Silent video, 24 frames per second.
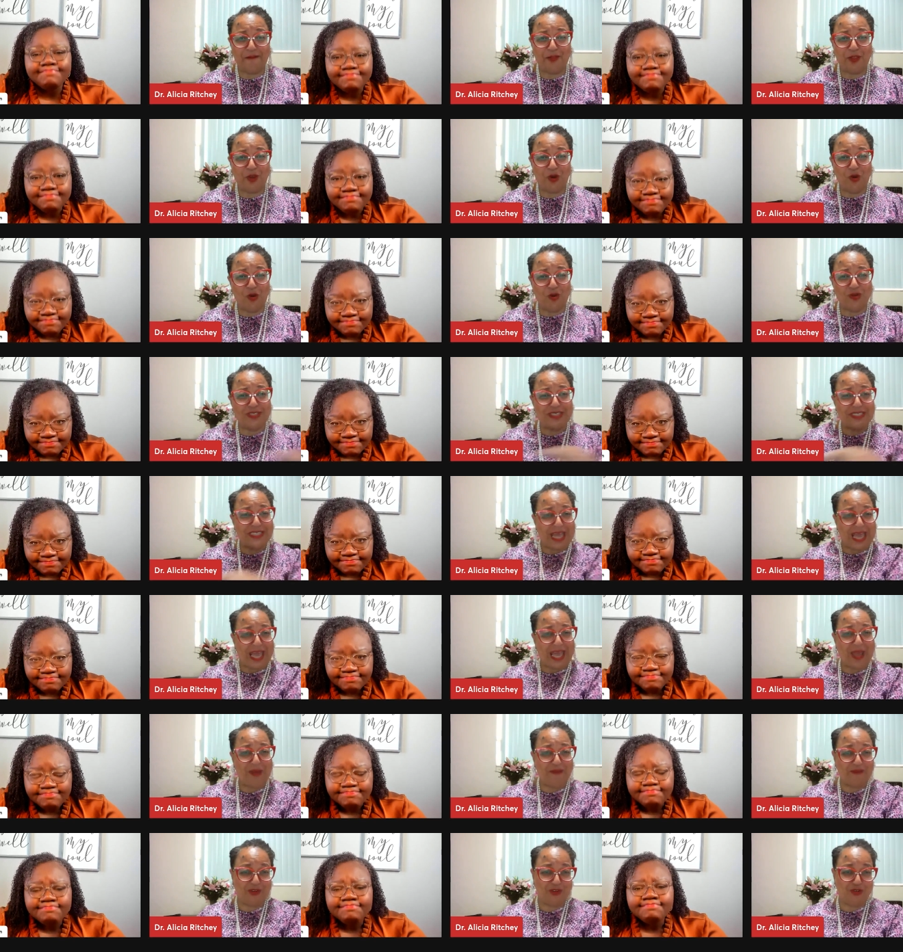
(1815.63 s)
Speaker 1: Whose
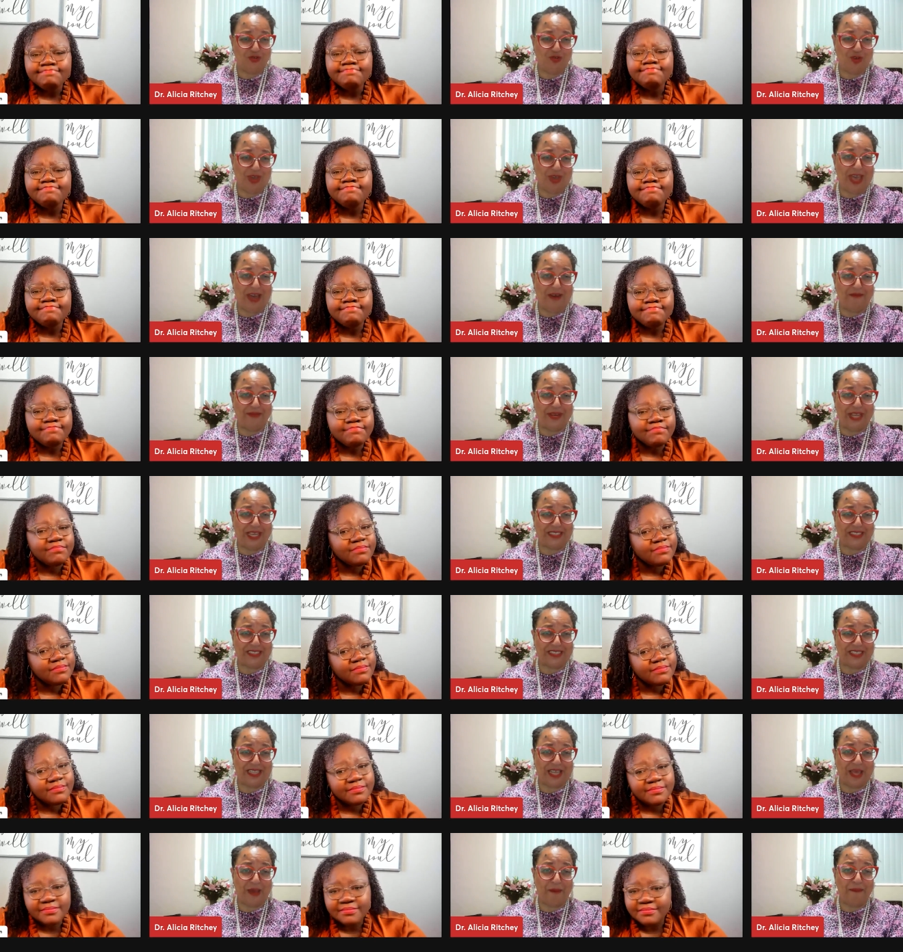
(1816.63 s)
name do you have next
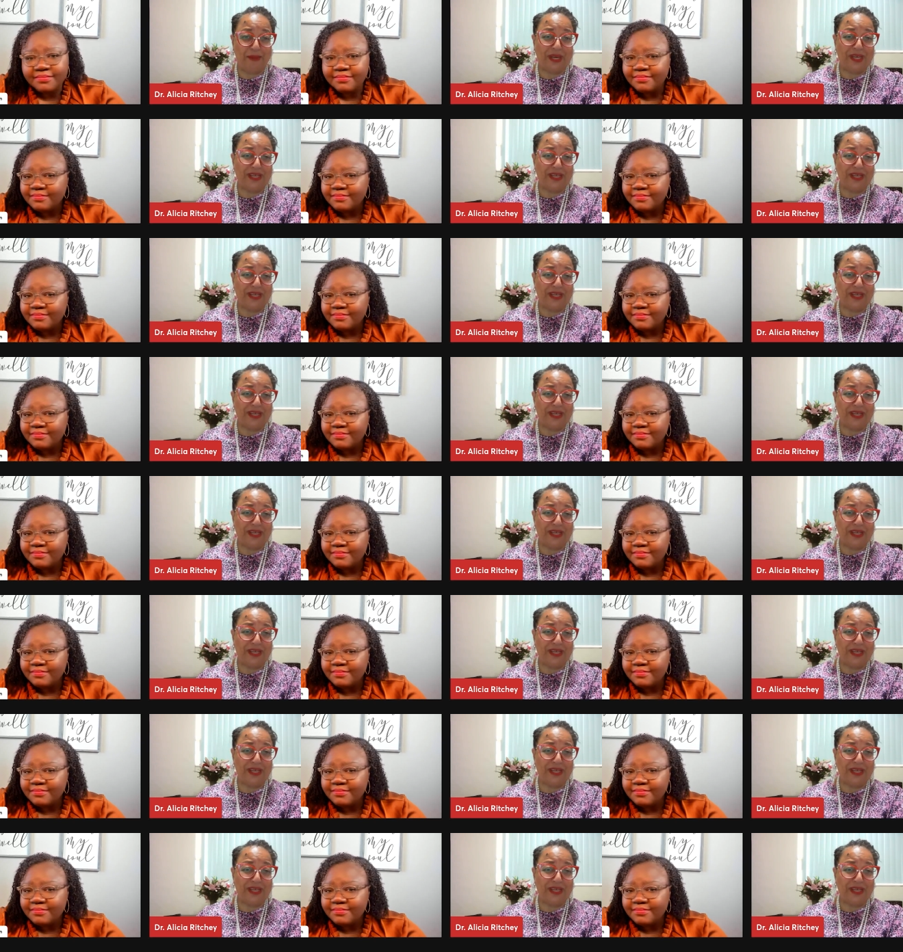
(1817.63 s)
to that?